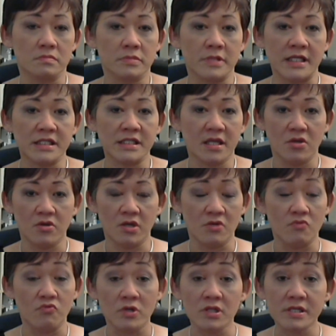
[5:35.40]
let's say
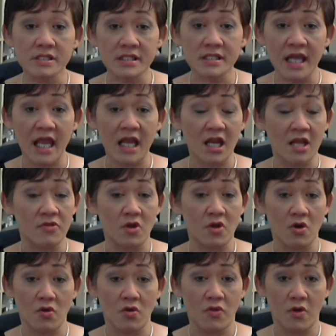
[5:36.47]
you're in real estate and
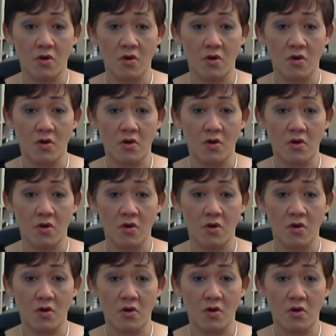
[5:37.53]
they're